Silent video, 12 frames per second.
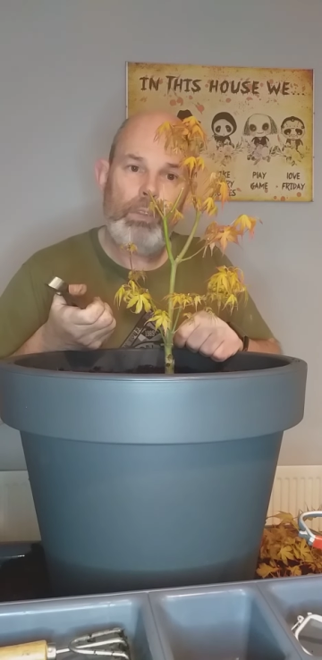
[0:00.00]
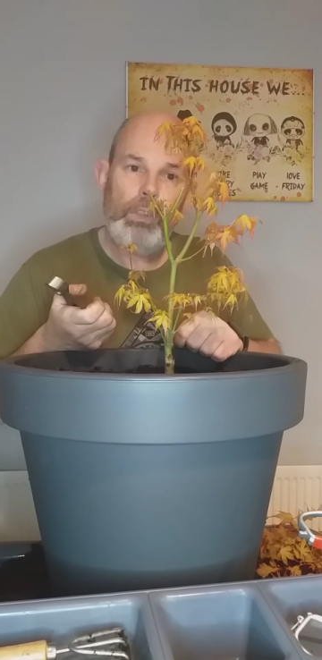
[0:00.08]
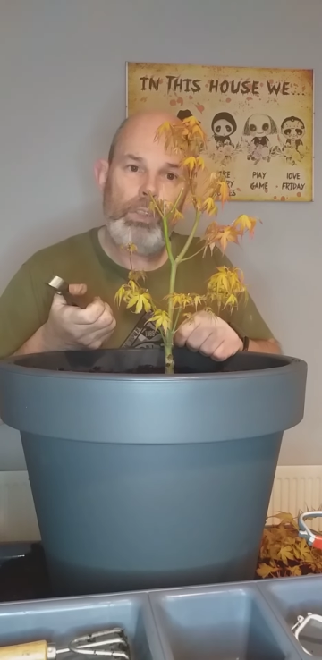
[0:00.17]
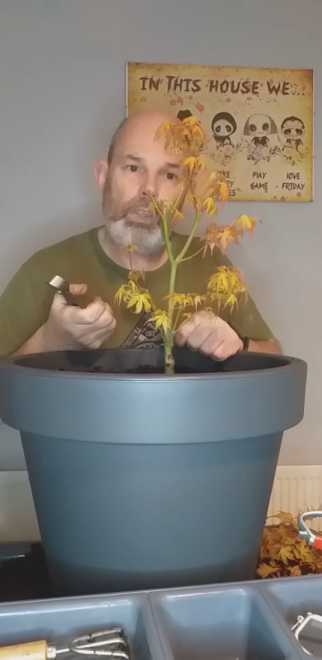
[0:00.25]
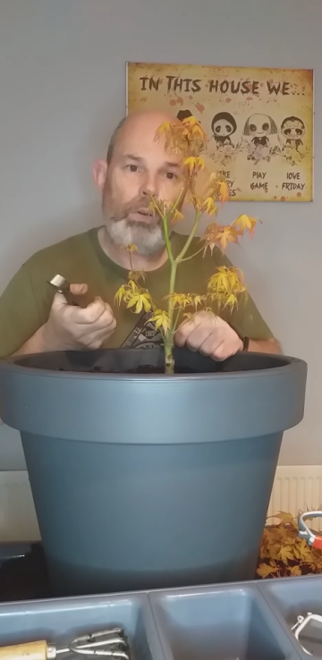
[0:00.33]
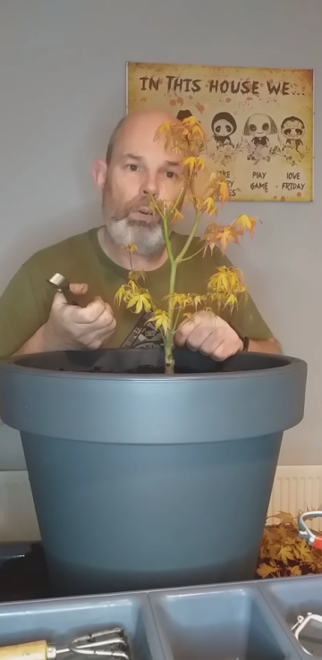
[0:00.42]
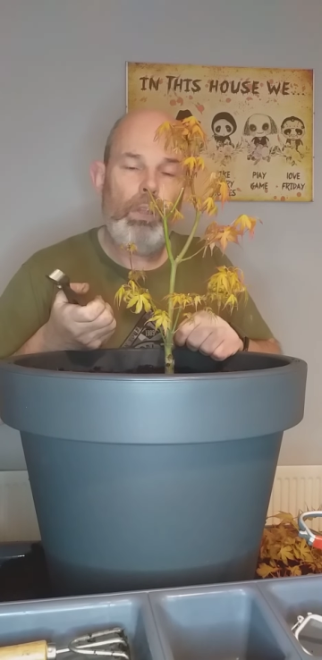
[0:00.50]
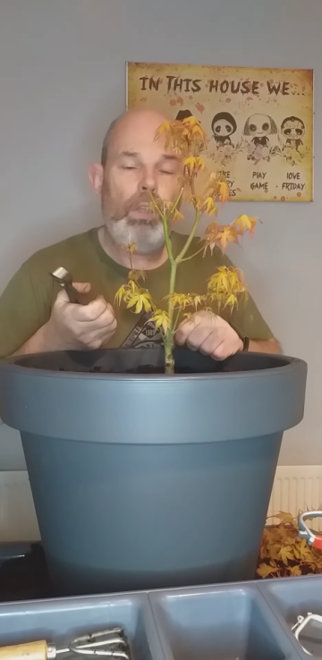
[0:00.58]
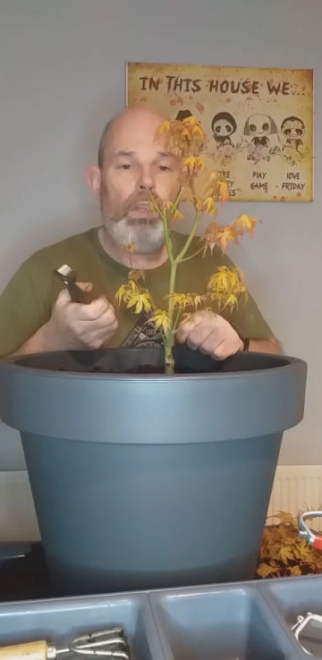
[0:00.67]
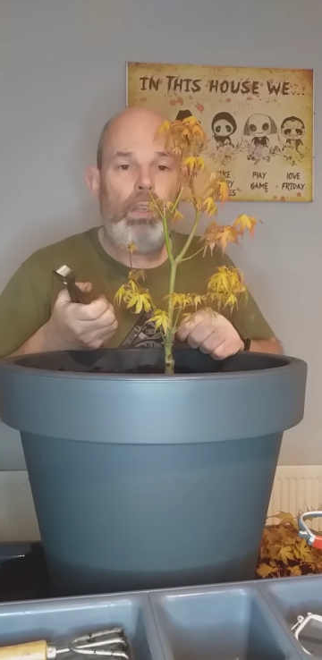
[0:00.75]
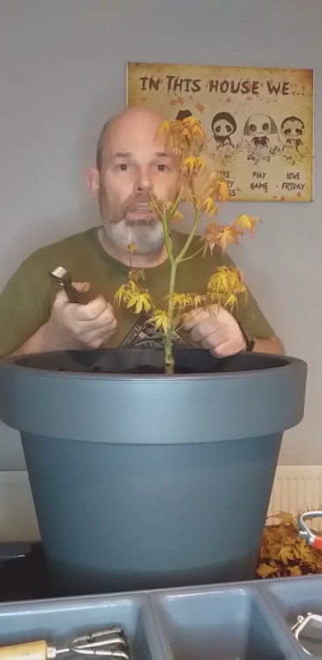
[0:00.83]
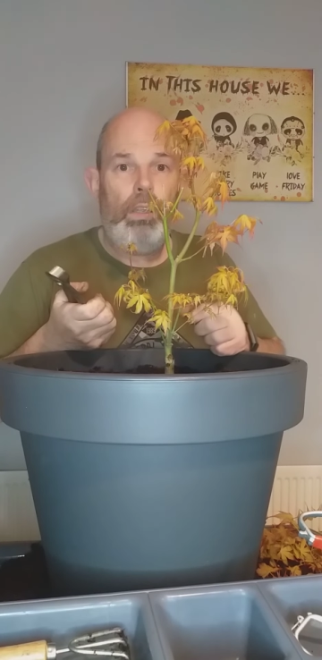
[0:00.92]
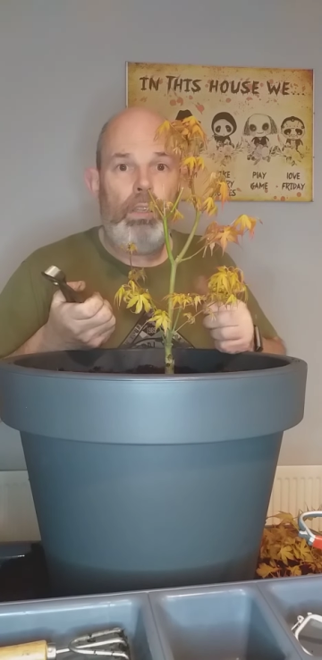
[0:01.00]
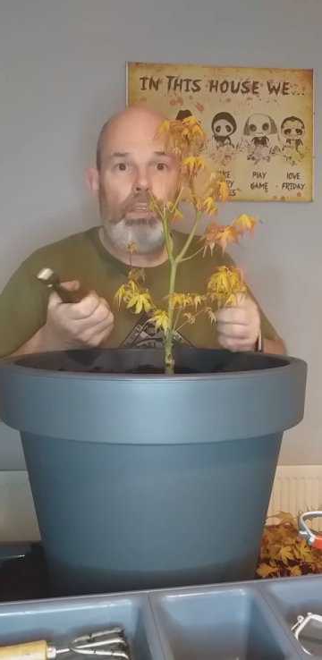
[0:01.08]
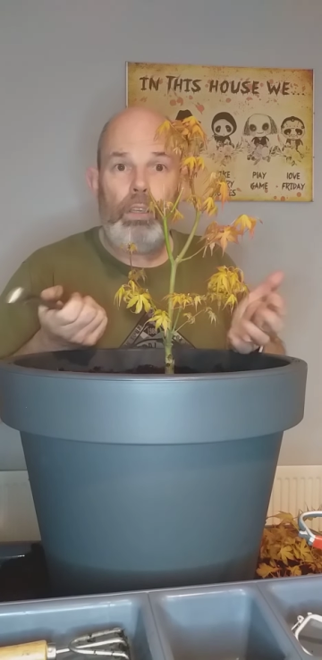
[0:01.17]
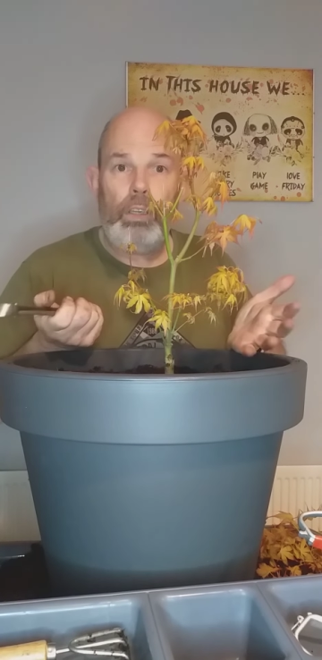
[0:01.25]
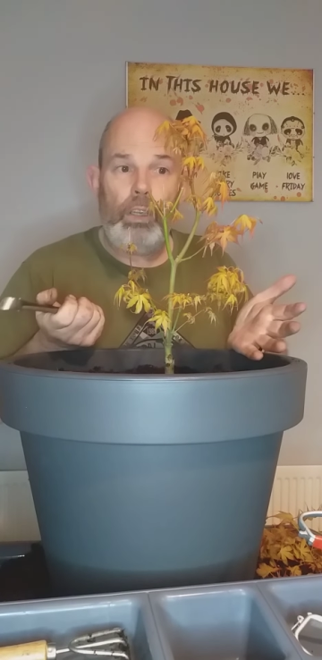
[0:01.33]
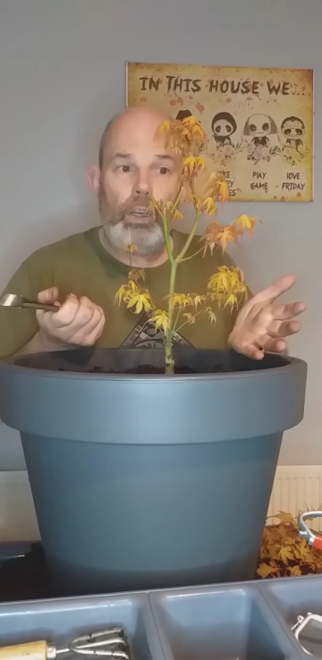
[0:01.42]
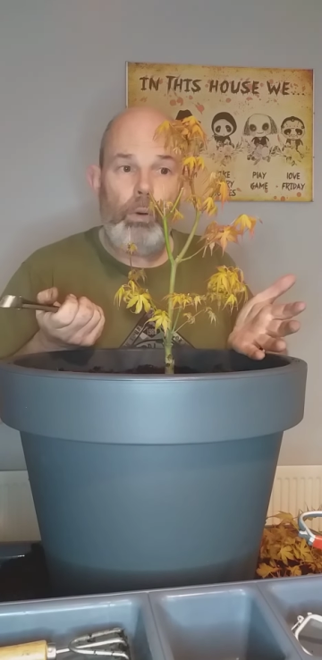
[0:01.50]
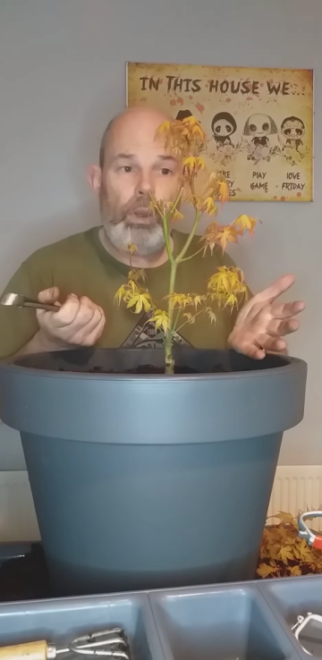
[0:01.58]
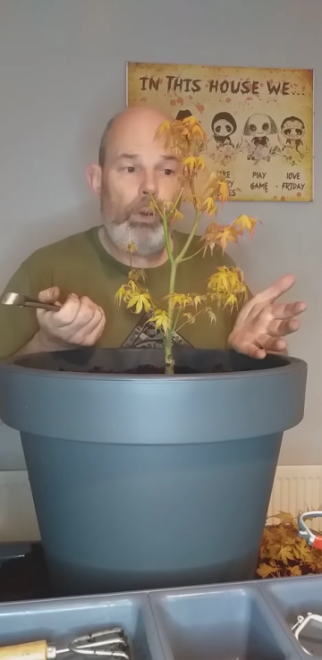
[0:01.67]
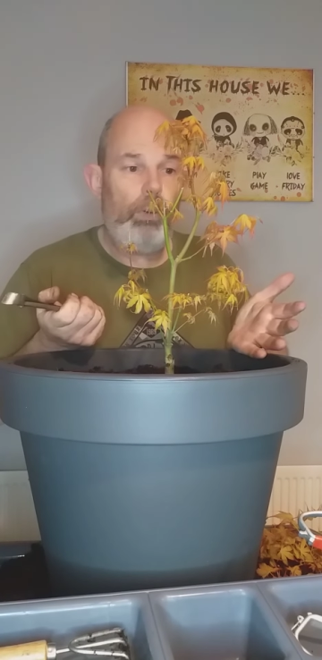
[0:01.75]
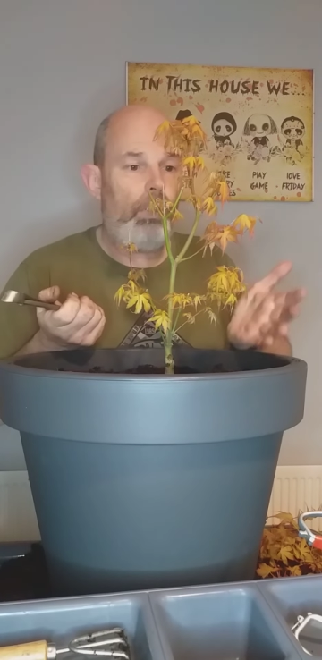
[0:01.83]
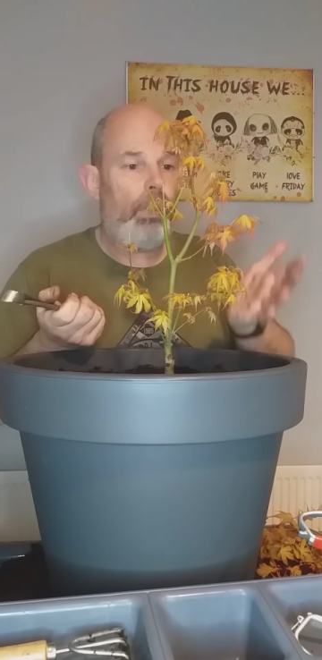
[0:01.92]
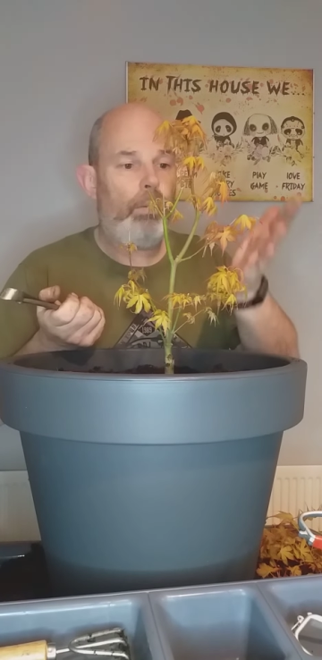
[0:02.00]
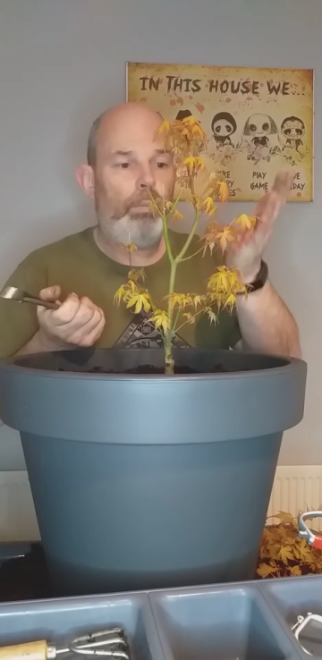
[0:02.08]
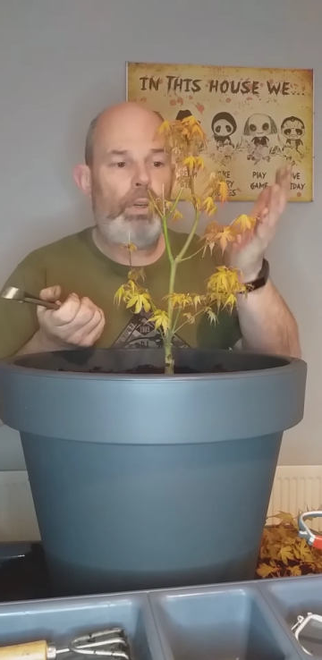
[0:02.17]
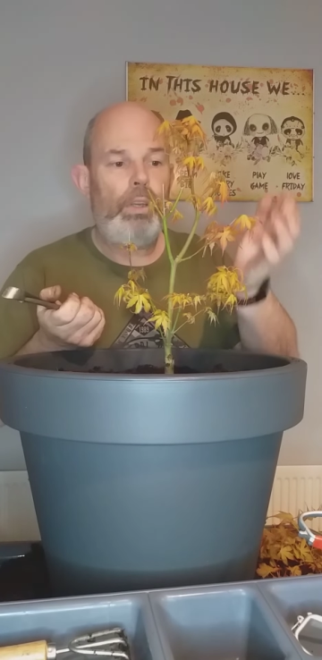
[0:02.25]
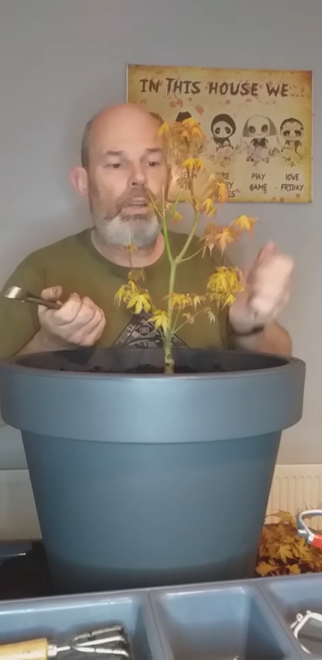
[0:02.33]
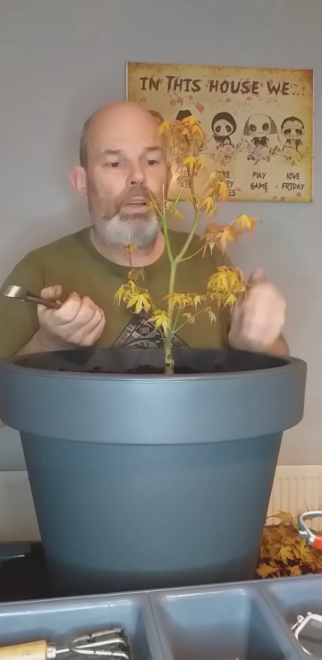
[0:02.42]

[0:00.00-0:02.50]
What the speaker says: So you can go out, you can buy your